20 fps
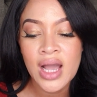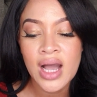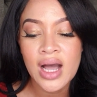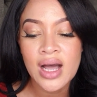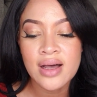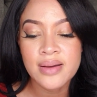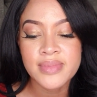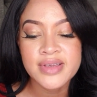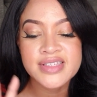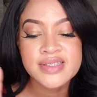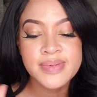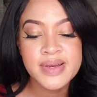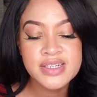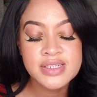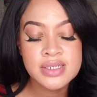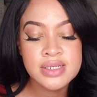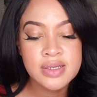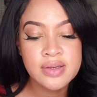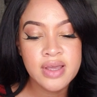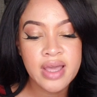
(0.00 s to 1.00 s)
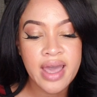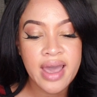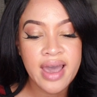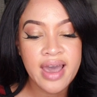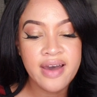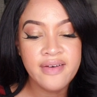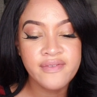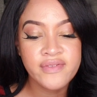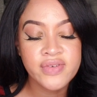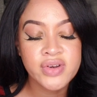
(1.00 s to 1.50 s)
Especially
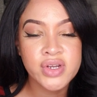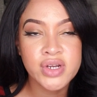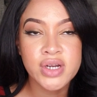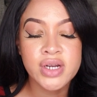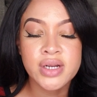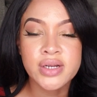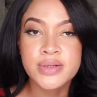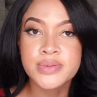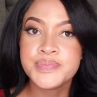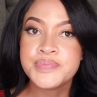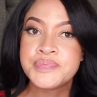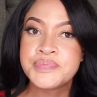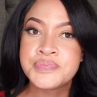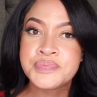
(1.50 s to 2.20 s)
after